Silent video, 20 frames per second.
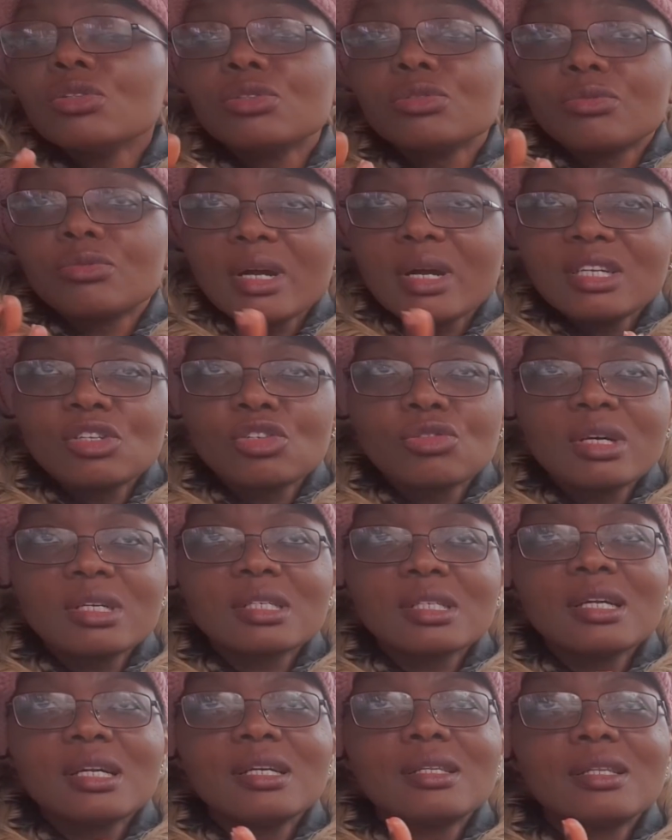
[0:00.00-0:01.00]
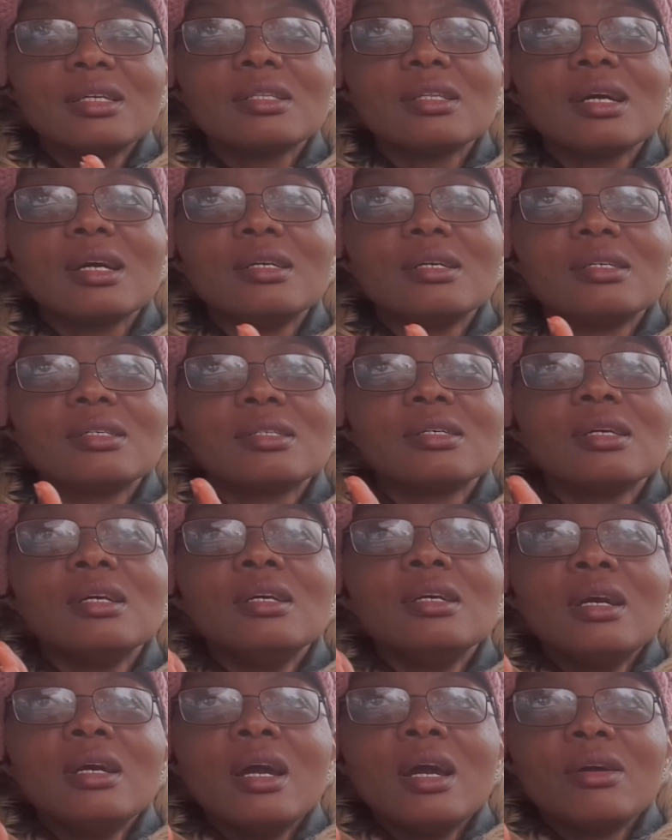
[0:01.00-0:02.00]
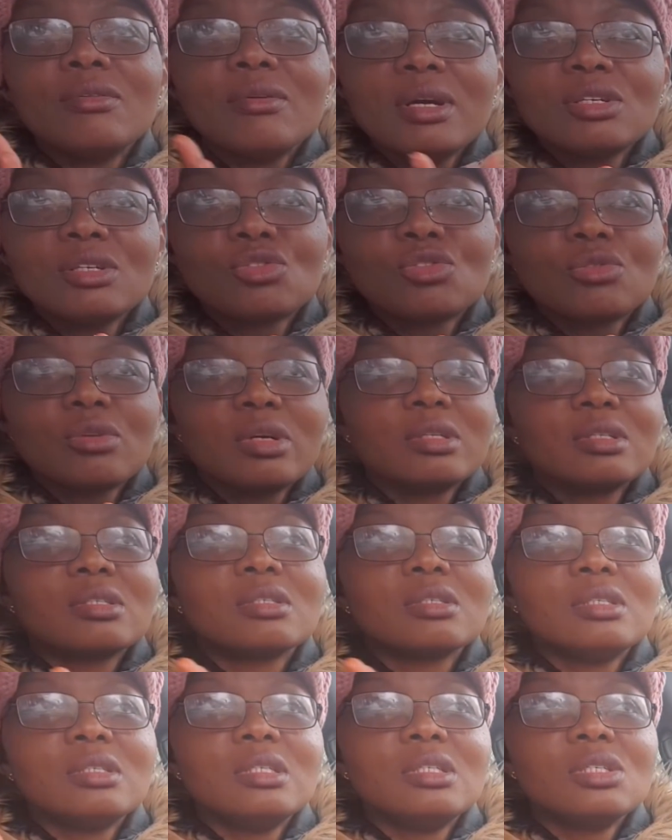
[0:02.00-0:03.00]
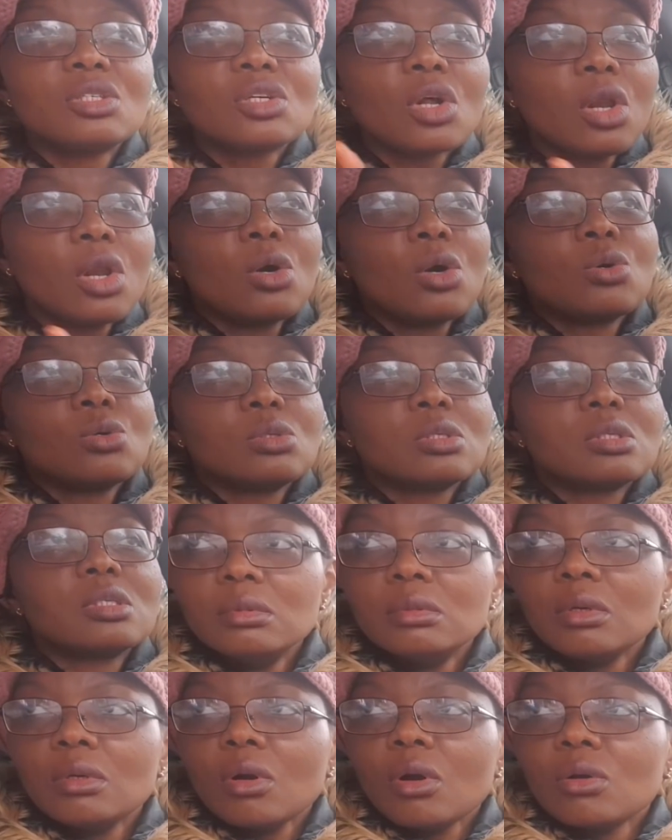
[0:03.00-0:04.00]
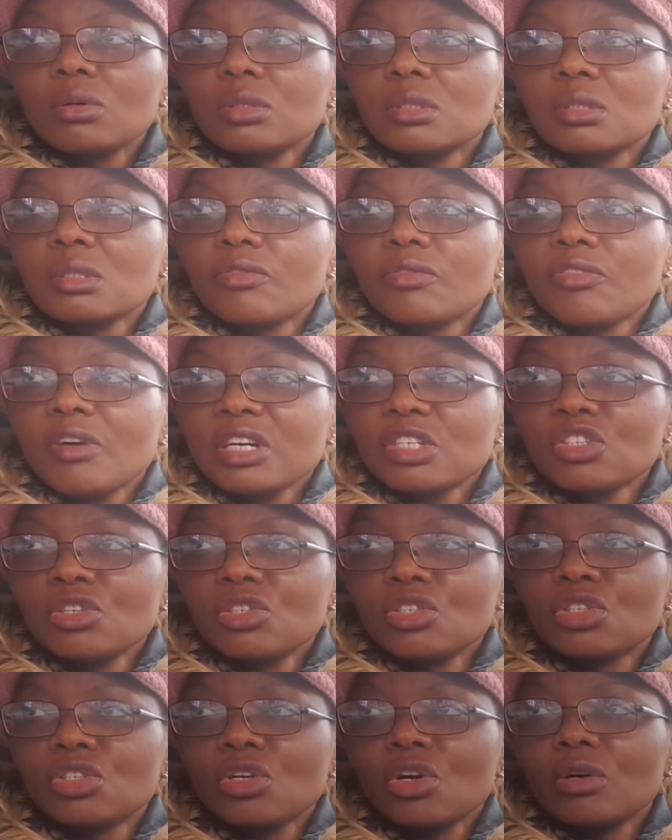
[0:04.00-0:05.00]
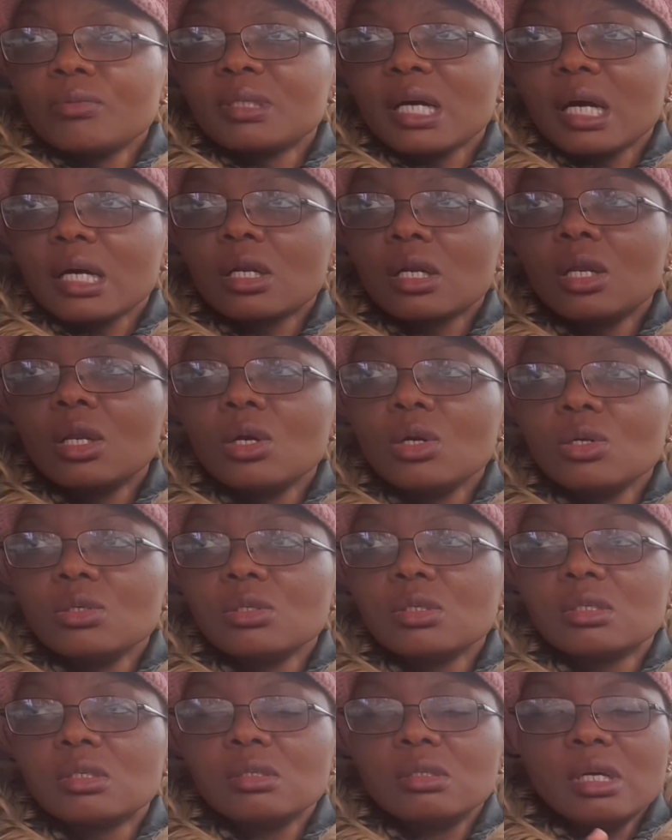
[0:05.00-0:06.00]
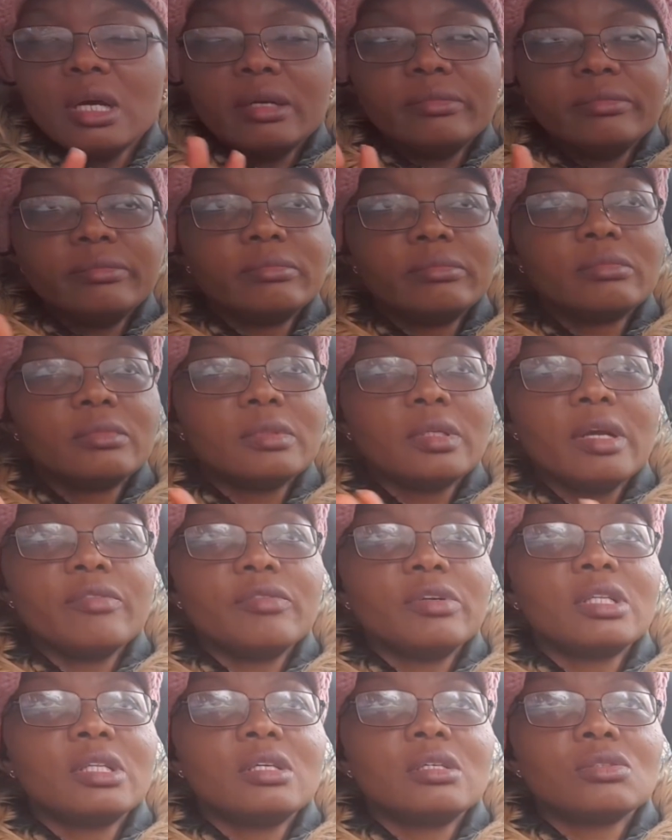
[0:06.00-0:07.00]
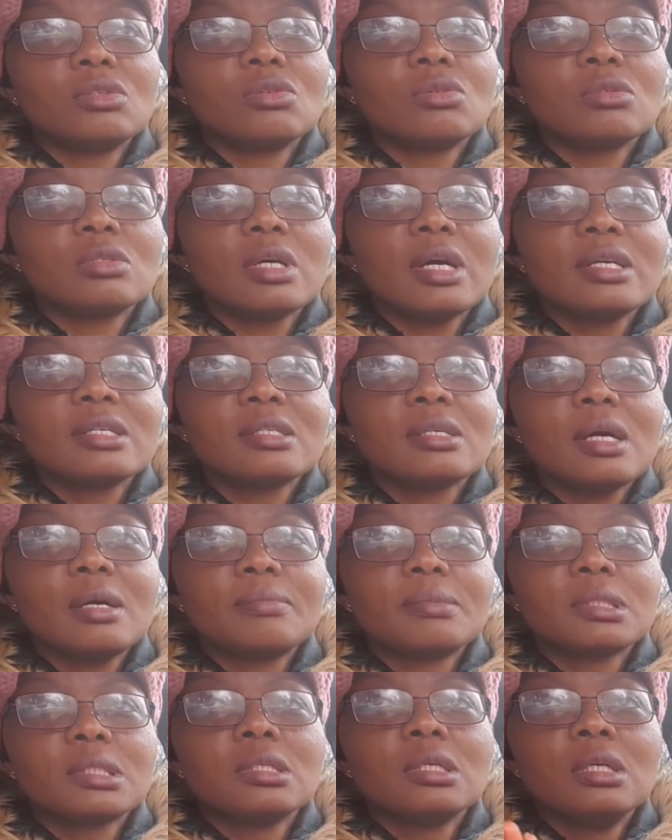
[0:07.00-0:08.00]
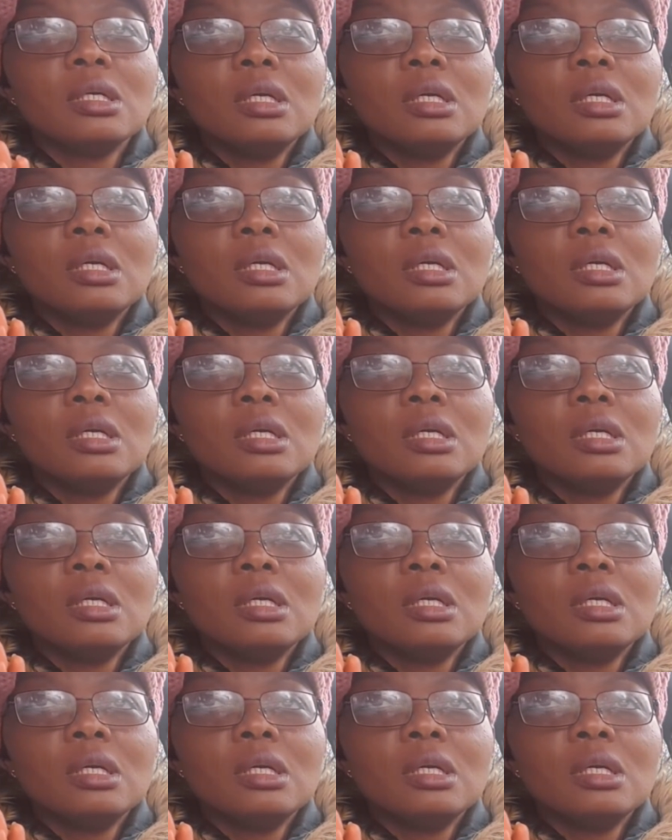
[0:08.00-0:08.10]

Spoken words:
the restaurants. Anything that is a restaurant is closed. All the fashion shops are closed. Yeah, everything except